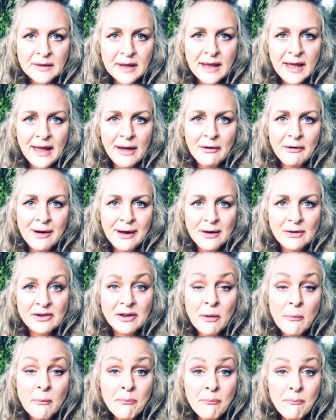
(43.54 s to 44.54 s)
around
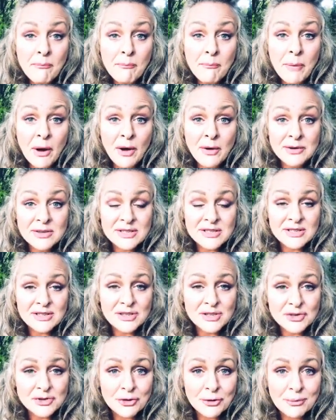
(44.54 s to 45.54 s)

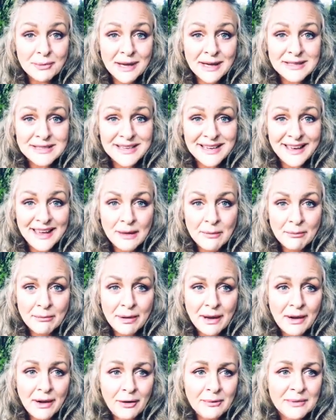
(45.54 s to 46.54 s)
post-traumatic
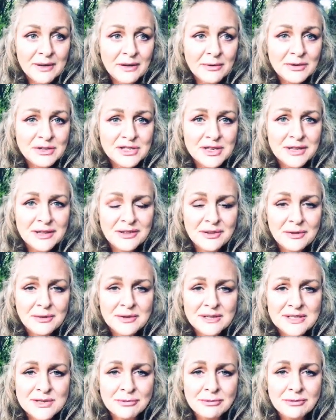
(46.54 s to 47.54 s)
empowerment, which I thought
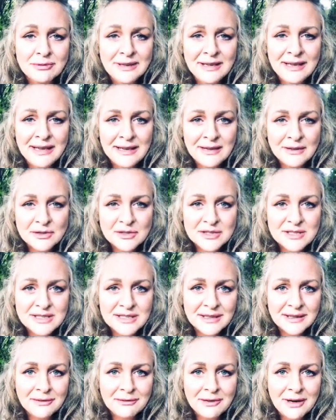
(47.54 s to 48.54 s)
was really
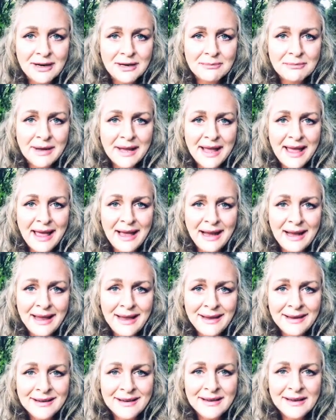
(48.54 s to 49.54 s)
interesting and right up my
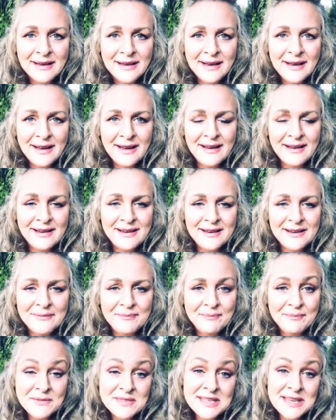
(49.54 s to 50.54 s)
alley,
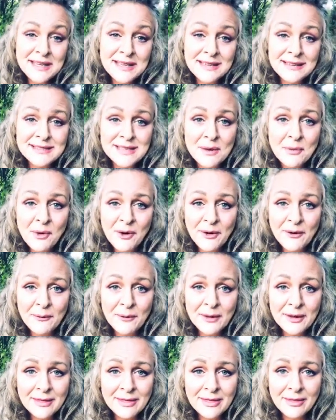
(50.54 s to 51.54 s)
seeing as I work
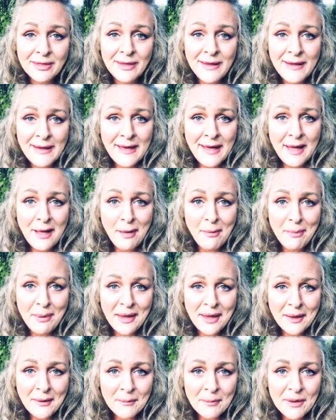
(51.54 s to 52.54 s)
with
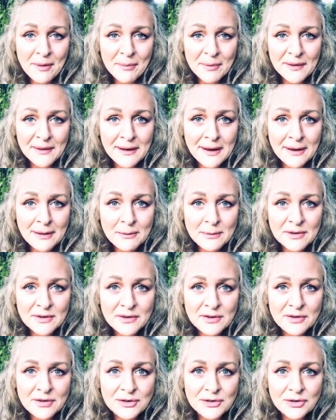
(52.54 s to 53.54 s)
helping people and animals
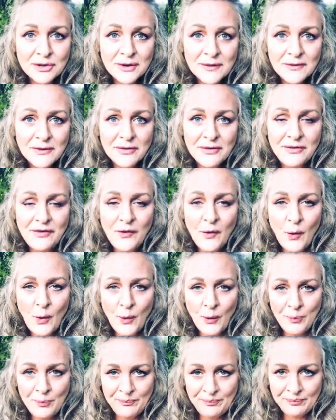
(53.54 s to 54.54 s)
to
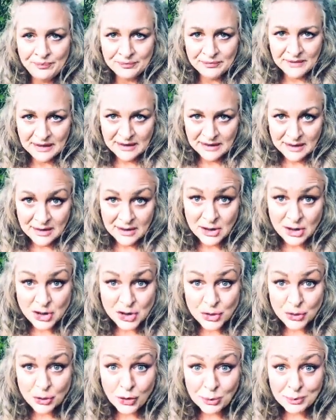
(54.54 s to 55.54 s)
transform
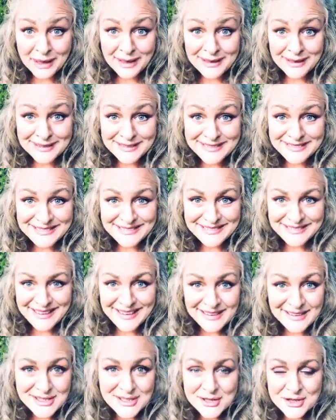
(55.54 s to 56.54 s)
trauma
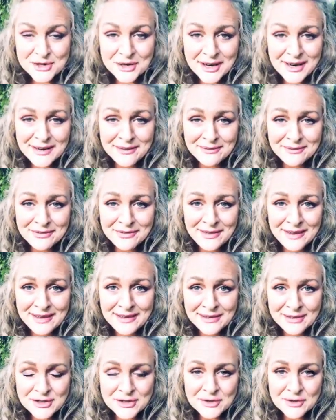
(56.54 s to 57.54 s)
into triumph
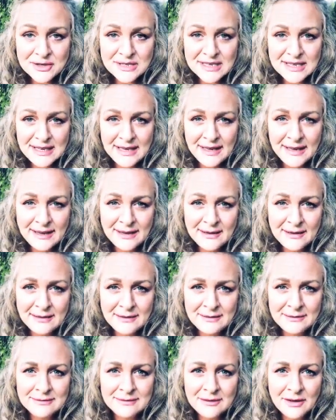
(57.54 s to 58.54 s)
and truth-telling,
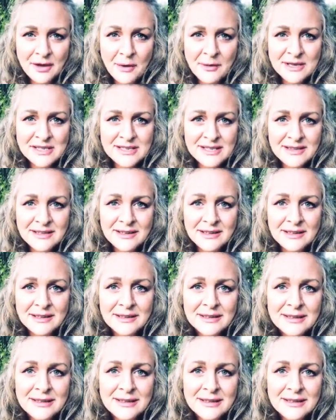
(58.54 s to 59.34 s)
and go into the